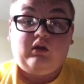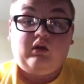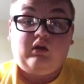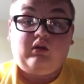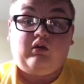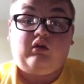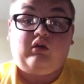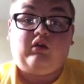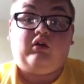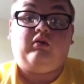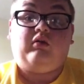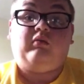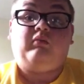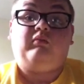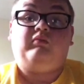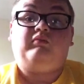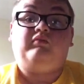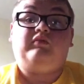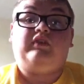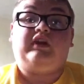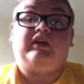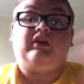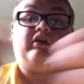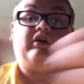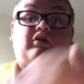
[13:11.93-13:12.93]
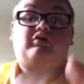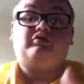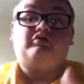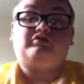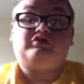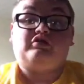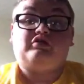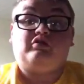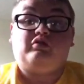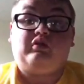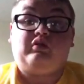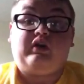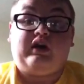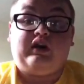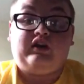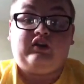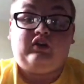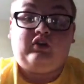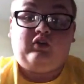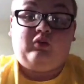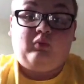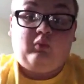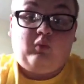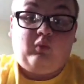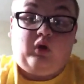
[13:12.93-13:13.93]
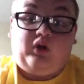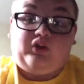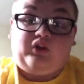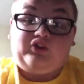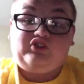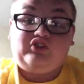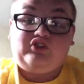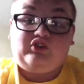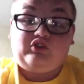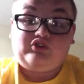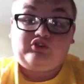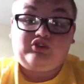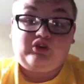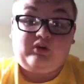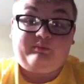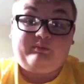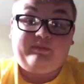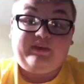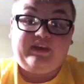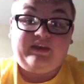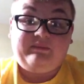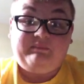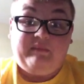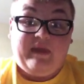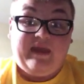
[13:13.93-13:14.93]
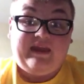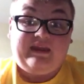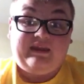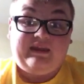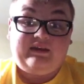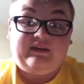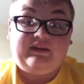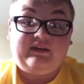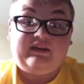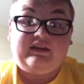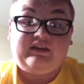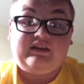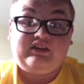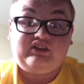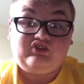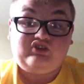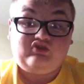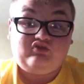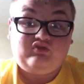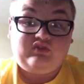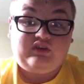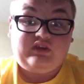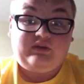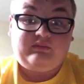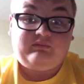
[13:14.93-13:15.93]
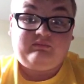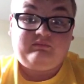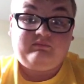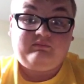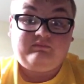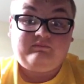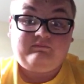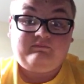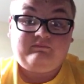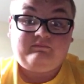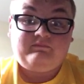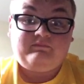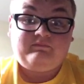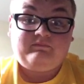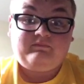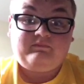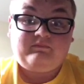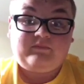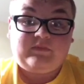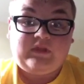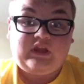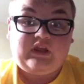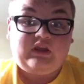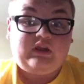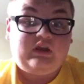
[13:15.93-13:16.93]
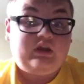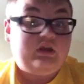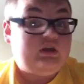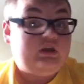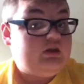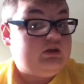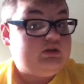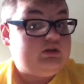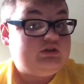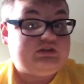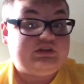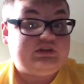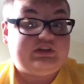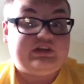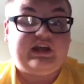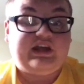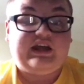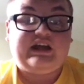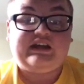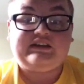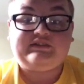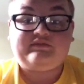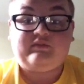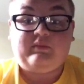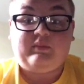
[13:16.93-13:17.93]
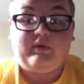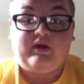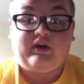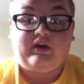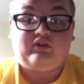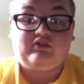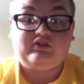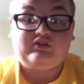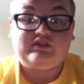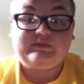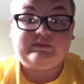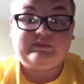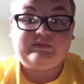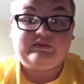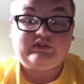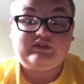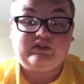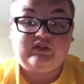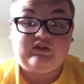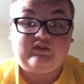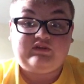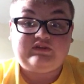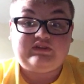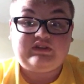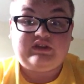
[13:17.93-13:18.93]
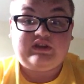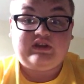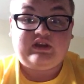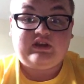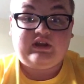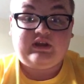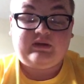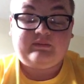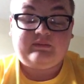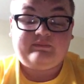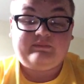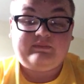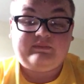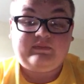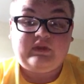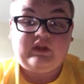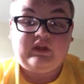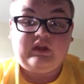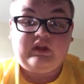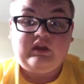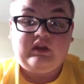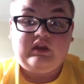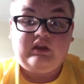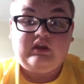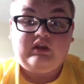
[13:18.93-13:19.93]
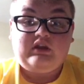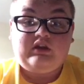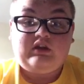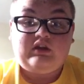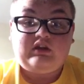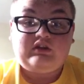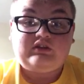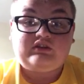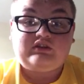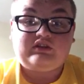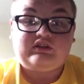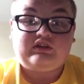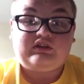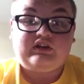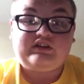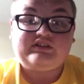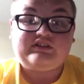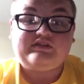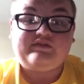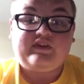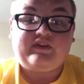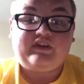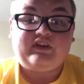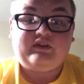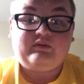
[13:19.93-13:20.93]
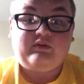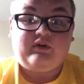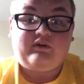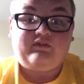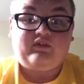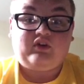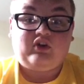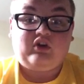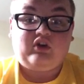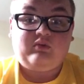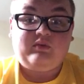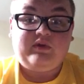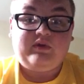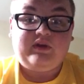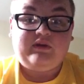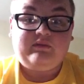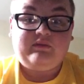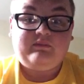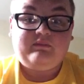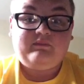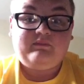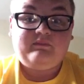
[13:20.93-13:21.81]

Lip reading: They also let you watch your top being made in a stream, so you can't ask for better customer service than that. So I'd like to thank you all for coming.